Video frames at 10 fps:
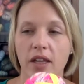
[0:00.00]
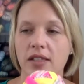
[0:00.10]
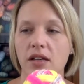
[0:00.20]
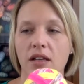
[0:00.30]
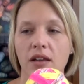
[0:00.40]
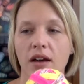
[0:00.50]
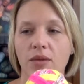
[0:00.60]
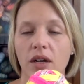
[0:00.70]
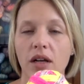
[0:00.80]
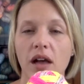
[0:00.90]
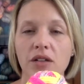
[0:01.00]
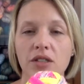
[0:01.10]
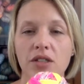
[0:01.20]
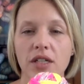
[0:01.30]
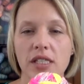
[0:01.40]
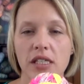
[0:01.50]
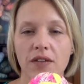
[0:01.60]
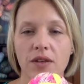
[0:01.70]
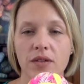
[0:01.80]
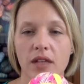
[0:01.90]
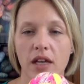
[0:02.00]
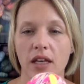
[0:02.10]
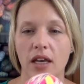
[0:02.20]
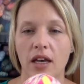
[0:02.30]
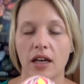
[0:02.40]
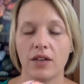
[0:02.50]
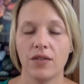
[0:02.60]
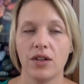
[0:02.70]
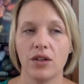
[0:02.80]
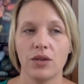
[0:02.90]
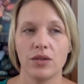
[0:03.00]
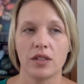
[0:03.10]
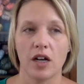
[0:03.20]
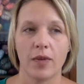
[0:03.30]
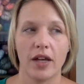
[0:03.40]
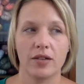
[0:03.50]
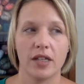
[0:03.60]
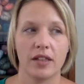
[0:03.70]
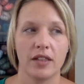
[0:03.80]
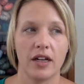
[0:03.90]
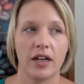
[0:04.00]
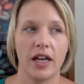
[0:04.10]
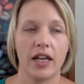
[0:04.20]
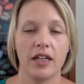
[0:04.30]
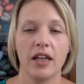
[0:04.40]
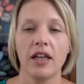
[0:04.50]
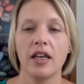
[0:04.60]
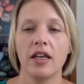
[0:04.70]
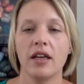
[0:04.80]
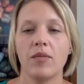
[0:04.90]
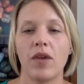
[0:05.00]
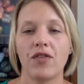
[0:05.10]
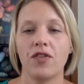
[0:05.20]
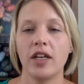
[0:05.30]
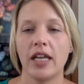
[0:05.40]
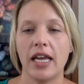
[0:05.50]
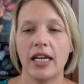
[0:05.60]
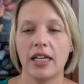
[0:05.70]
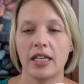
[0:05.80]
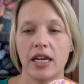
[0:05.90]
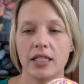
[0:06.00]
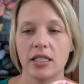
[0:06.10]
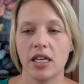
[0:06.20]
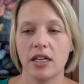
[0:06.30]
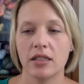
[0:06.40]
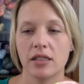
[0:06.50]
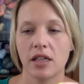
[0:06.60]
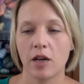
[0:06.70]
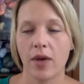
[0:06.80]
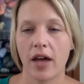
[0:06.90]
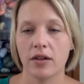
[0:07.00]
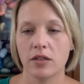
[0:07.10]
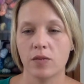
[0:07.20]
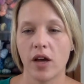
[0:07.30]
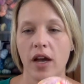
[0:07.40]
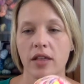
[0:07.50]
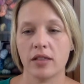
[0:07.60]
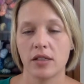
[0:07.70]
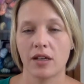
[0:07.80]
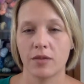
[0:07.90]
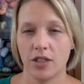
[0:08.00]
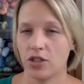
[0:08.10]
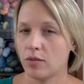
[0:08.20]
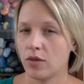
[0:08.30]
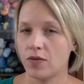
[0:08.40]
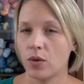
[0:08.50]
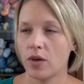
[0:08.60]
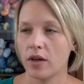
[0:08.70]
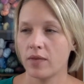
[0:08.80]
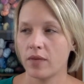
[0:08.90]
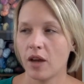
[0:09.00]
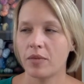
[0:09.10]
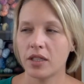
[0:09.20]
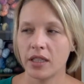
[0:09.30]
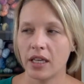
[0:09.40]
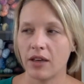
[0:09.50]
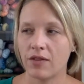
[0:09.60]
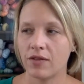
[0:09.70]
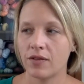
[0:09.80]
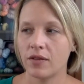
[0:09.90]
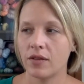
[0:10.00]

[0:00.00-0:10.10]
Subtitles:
And so I thought, well, I'll just look and see if there's any kind of new sock patterns out there. And my friend Anne has knit sock patterns by the Sockmatician before, I believe.